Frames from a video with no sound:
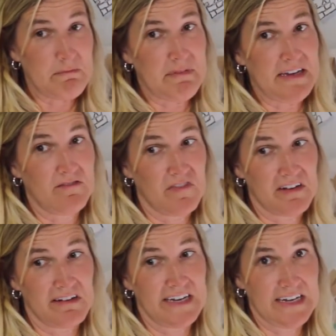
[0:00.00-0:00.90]
been
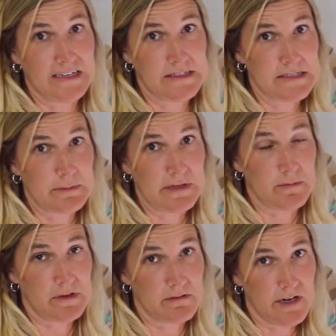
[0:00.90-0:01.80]
very nice to
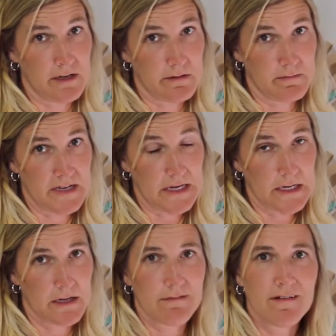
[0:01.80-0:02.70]
people around me.
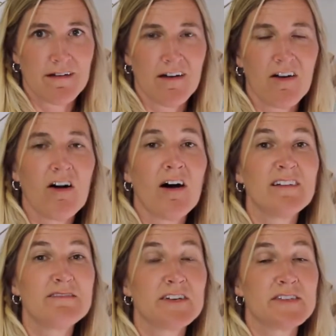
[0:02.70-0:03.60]
All
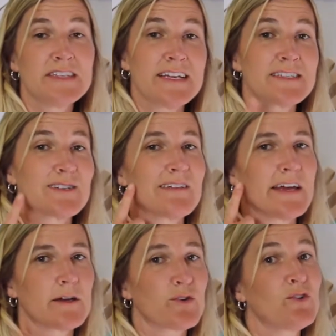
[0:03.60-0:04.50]
of those things are like
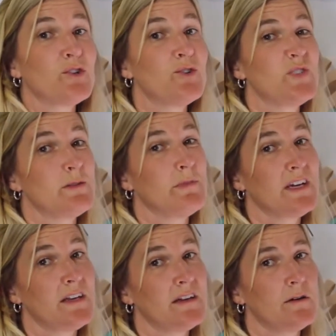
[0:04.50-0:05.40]
a clue to me
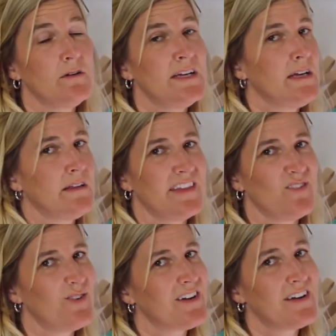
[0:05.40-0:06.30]
and you that
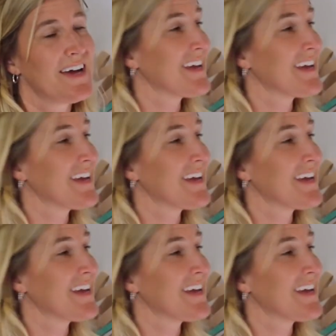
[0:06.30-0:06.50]
we're not